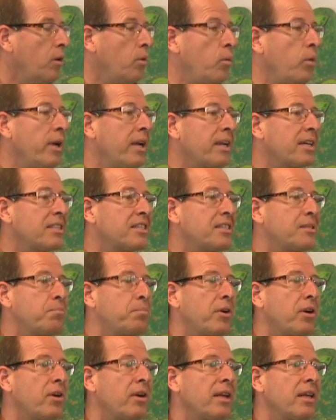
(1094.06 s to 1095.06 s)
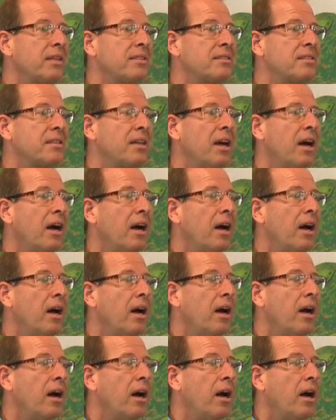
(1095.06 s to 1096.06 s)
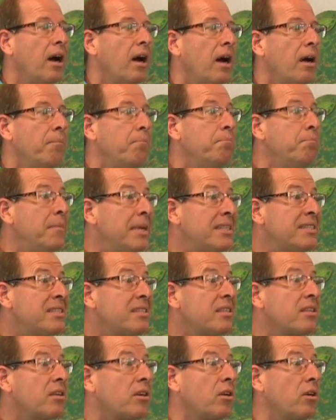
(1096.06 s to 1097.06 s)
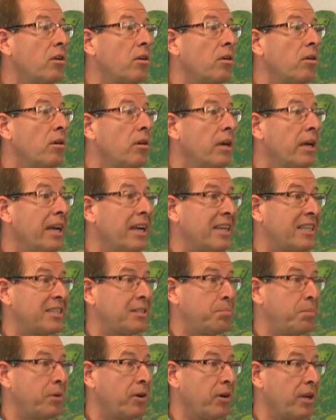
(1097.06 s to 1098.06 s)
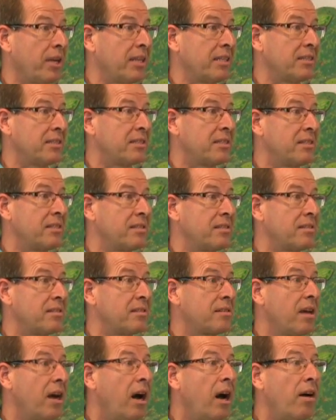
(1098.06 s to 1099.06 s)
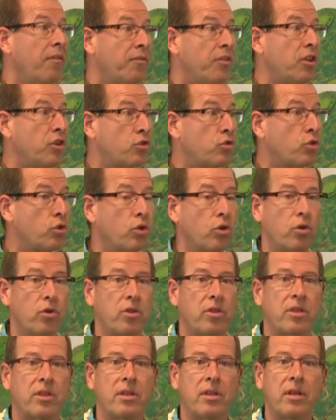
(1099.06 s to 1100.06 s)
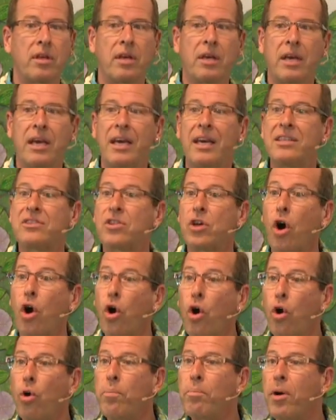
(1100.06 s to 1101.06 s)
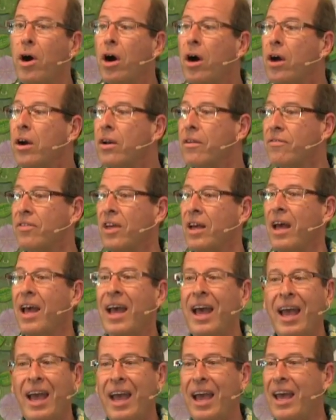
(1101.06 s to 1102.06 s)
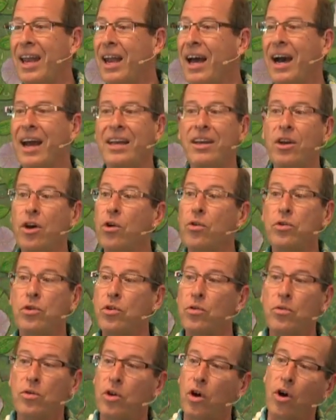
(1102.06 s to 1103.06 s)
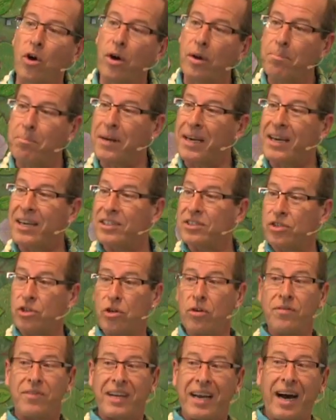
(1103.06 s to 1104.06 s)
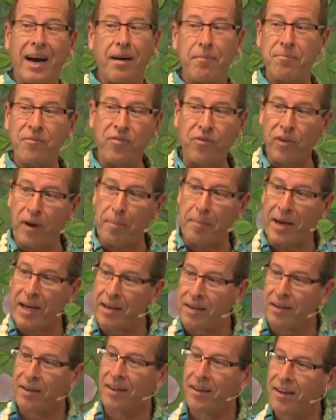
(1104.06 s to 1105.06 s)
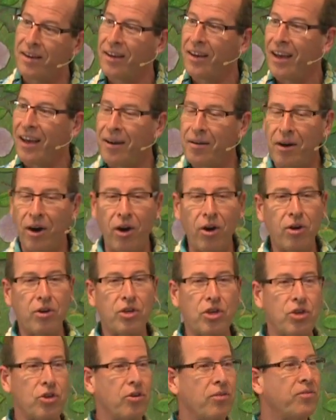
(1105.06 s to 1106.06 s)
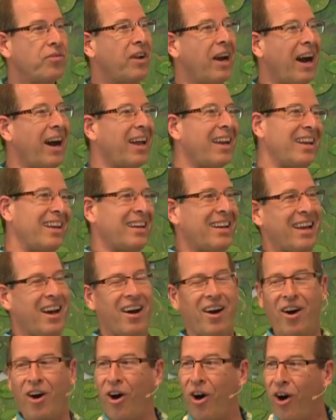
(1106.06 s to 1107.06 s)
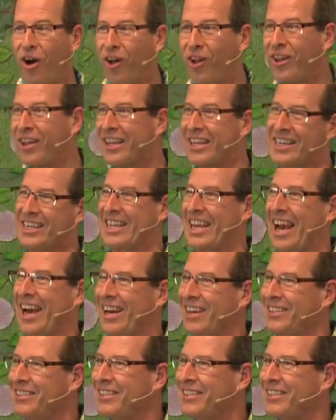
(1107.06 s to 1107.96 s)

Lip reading: We experience mystical experiences of the truth. It's all part of it. And I know you know it because you've come from it. Oak, you've got it all in you.